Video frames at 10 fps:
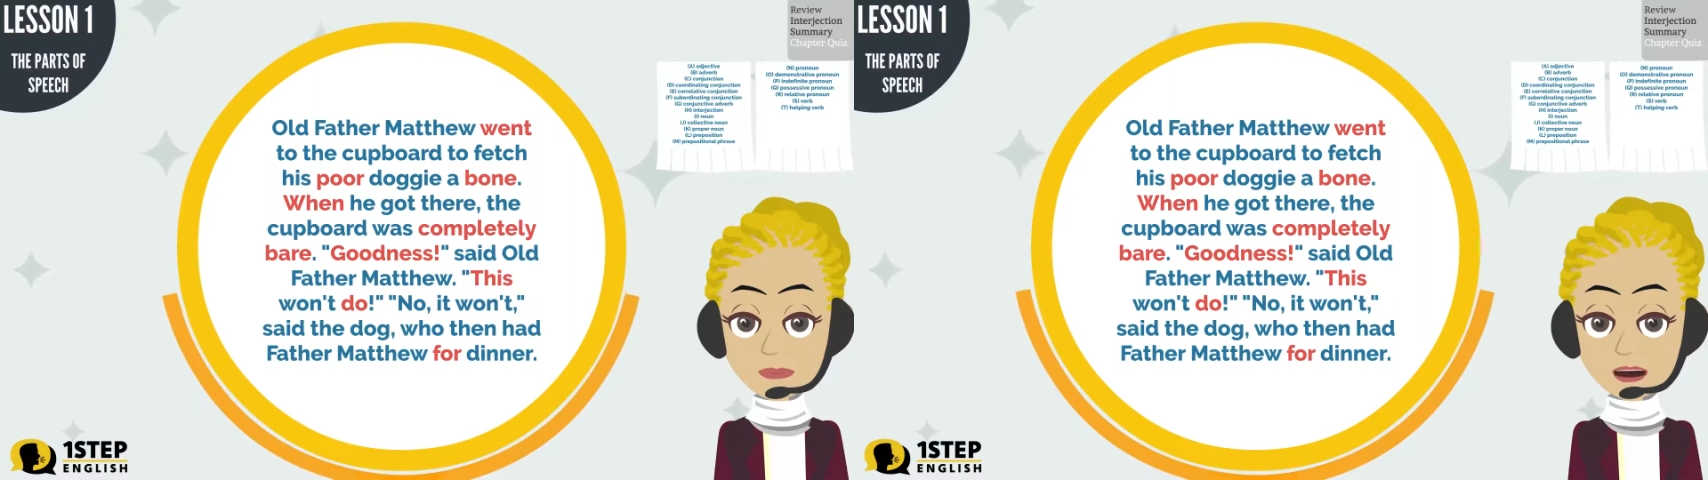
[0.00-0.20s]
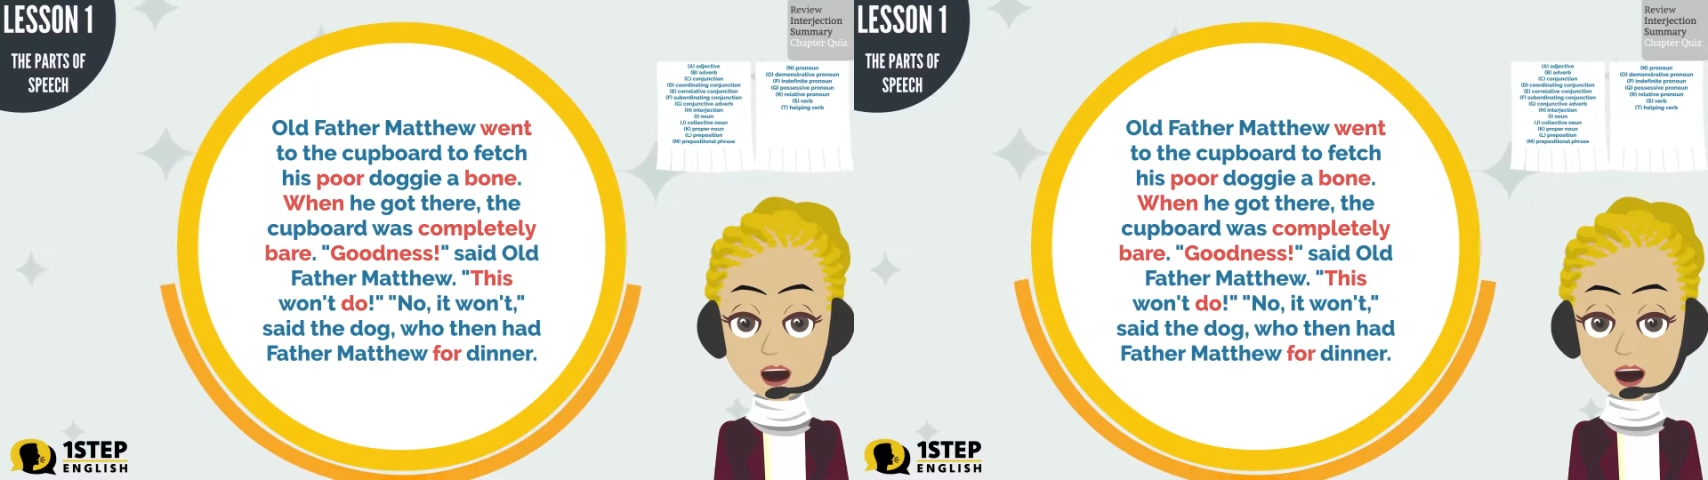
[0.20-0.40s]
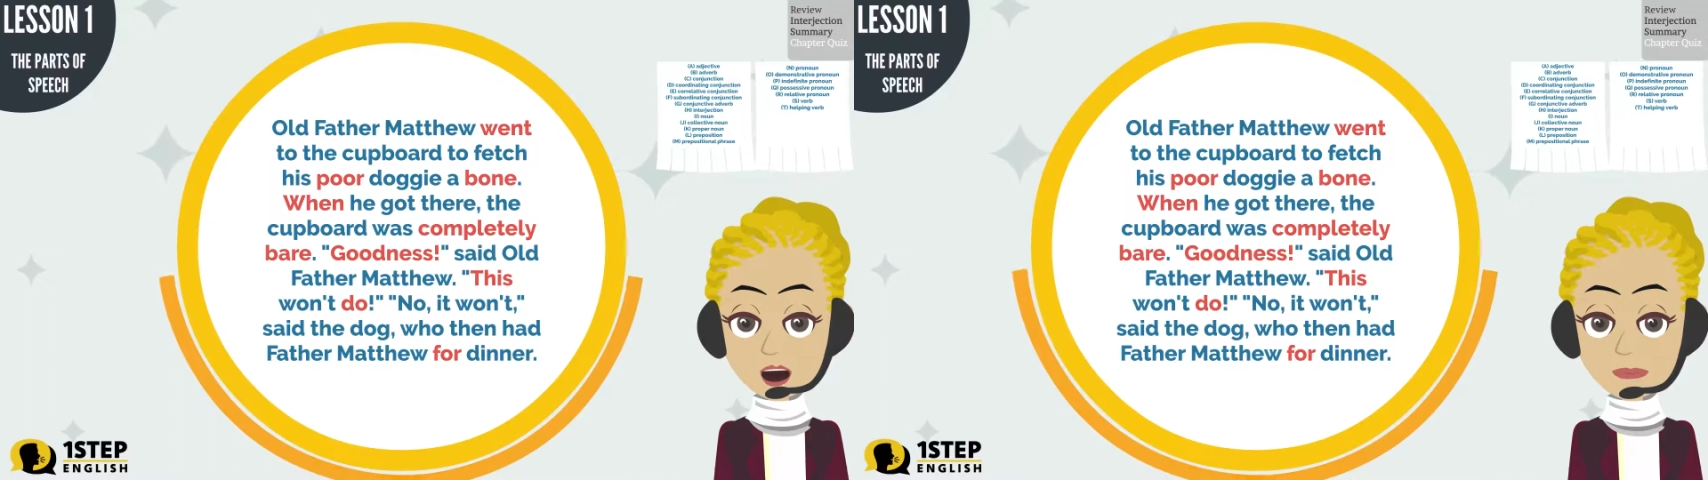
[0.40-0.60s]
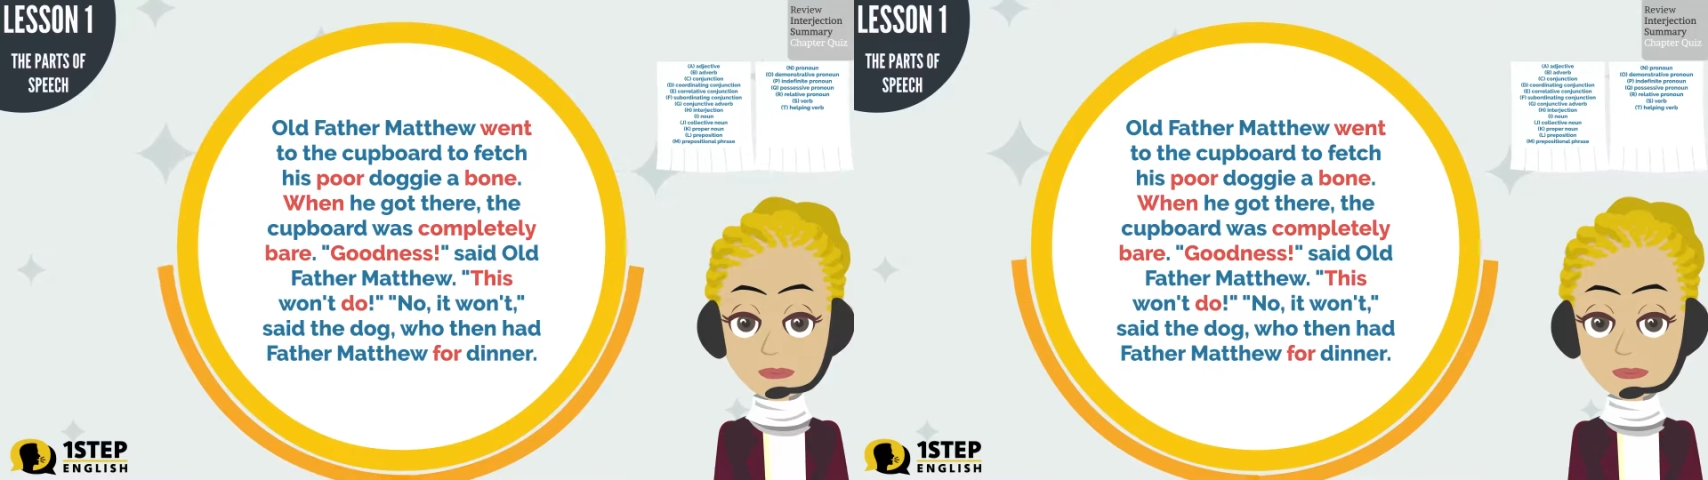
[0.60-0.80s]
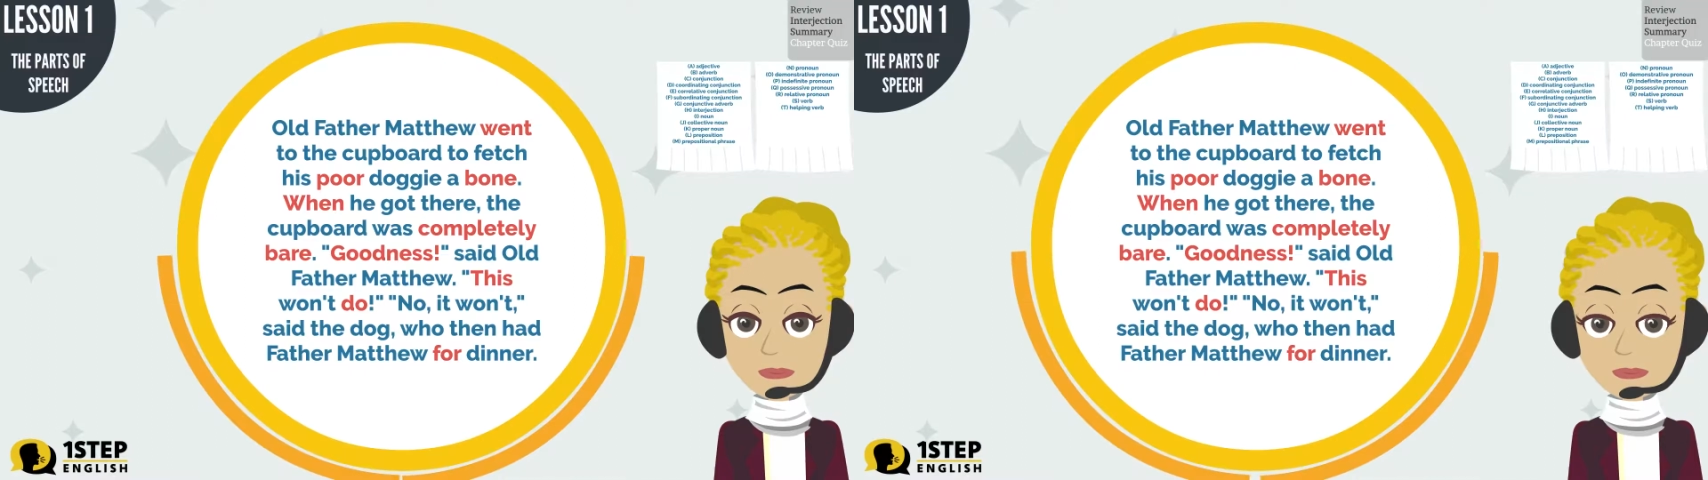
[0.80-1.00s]
Goodness,
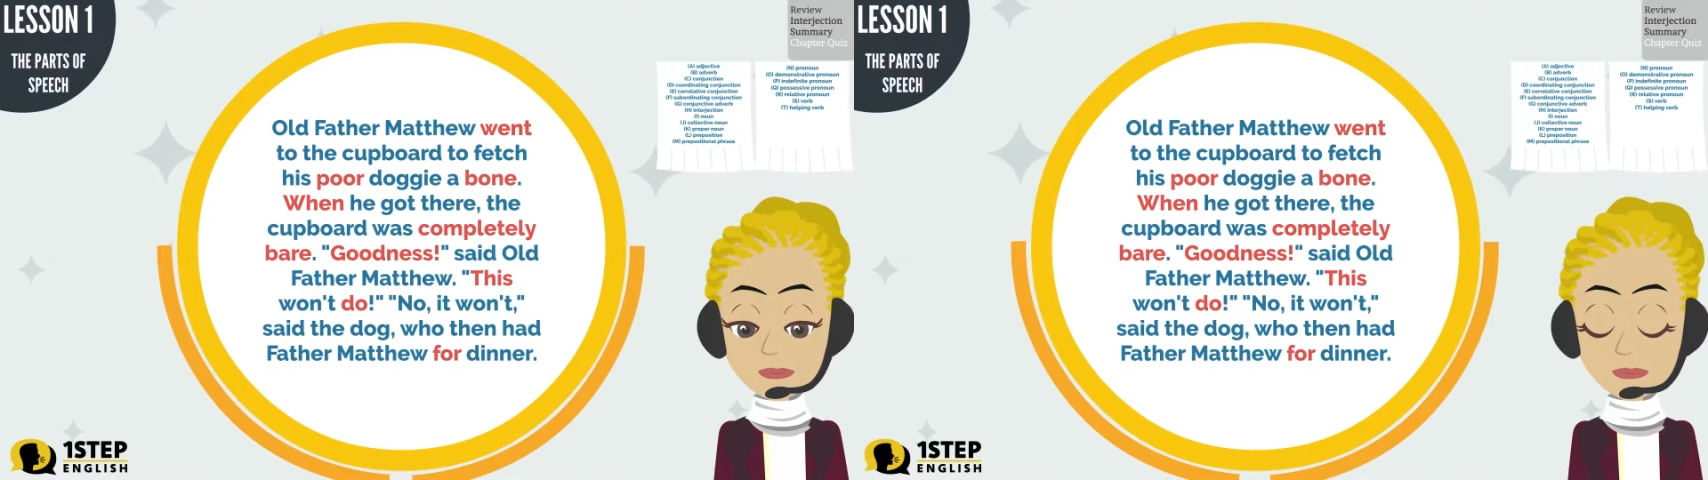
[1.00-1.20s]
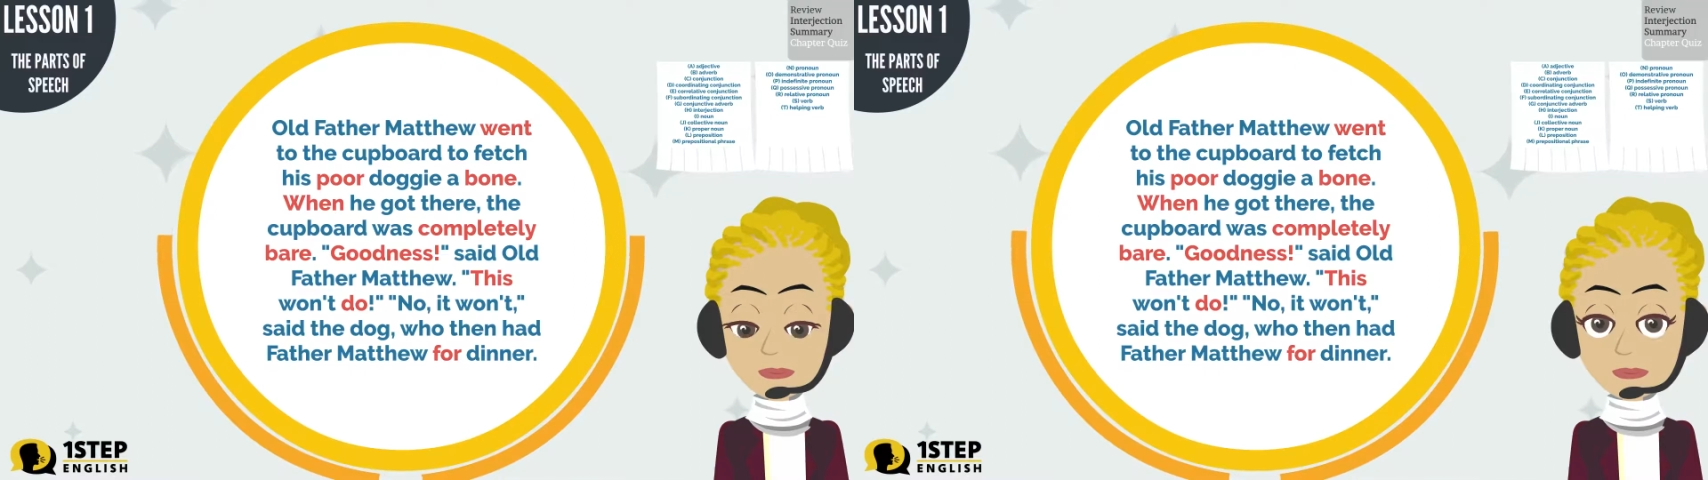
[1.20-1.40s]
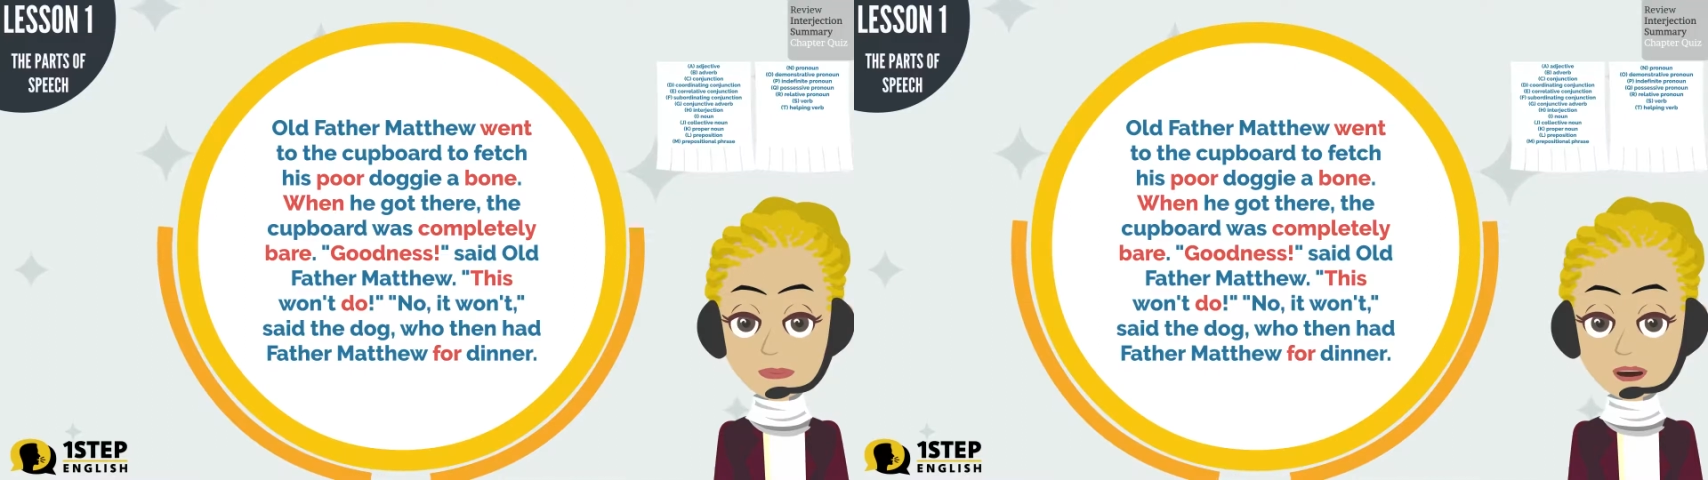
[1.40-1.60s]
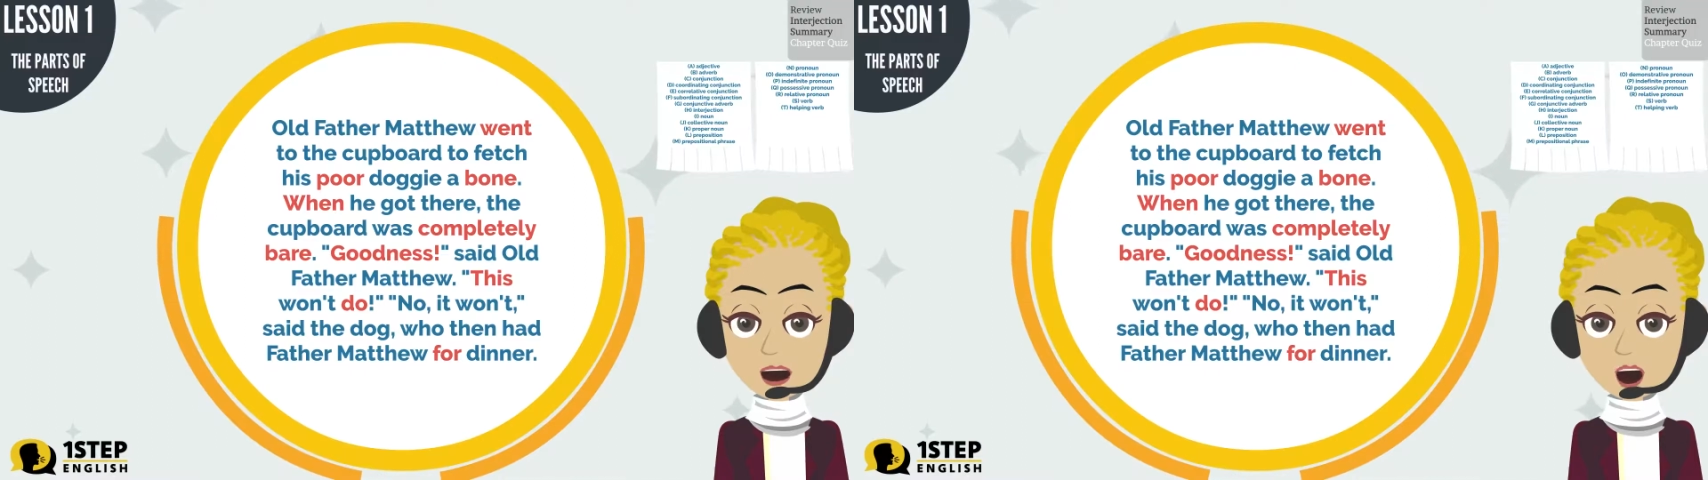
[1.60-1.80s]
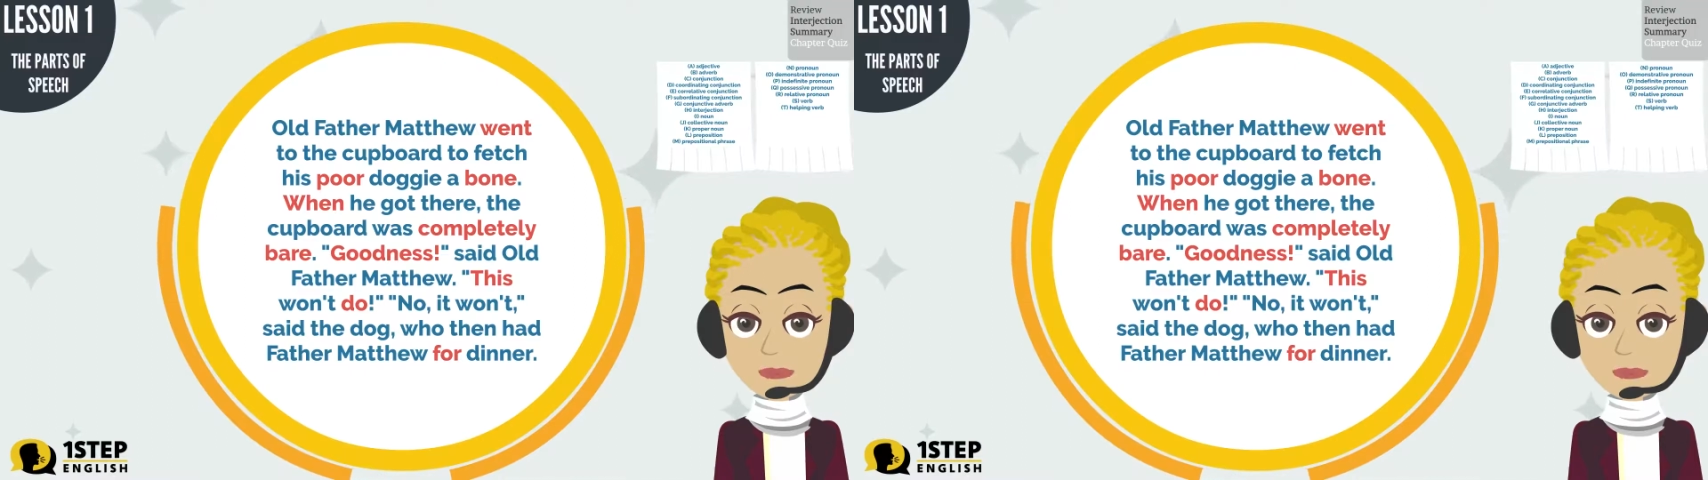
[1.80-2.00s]
said
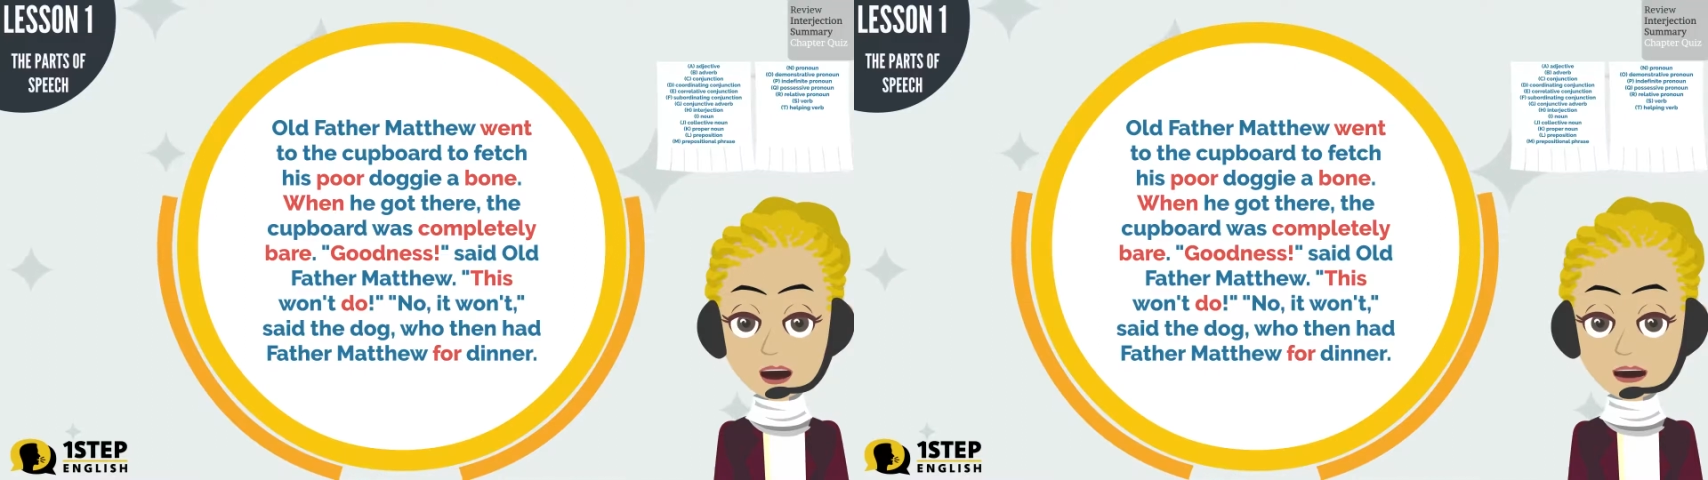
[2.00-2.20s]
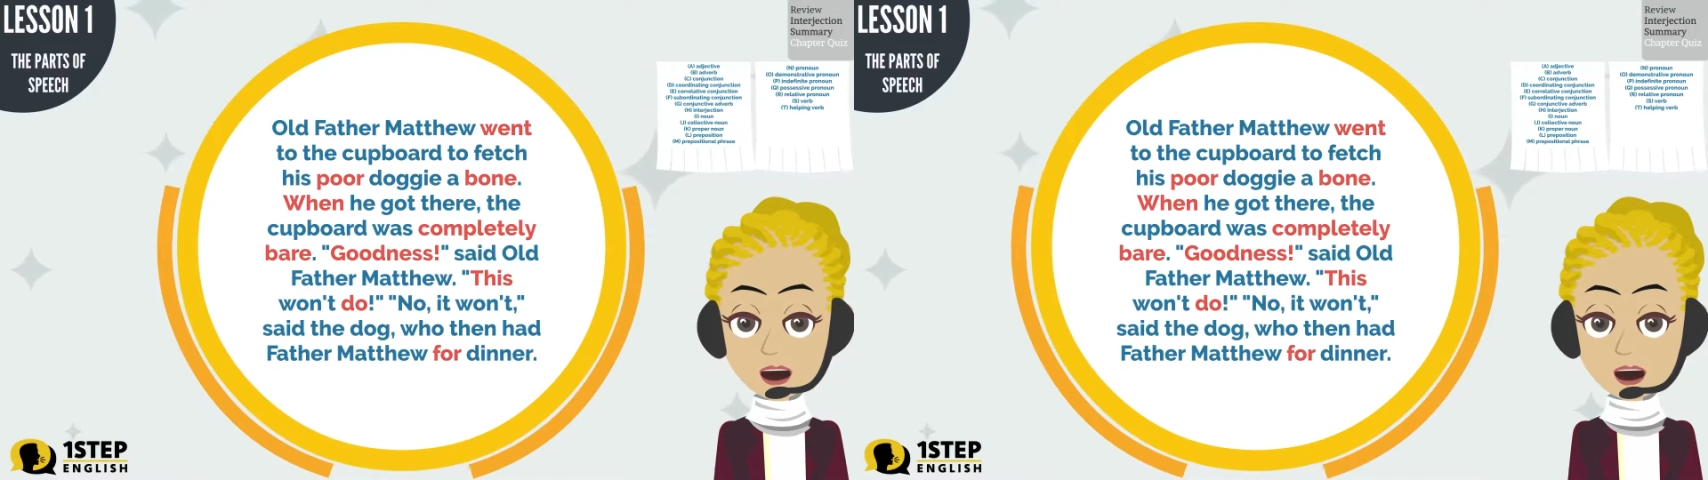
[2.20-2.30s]
Old Father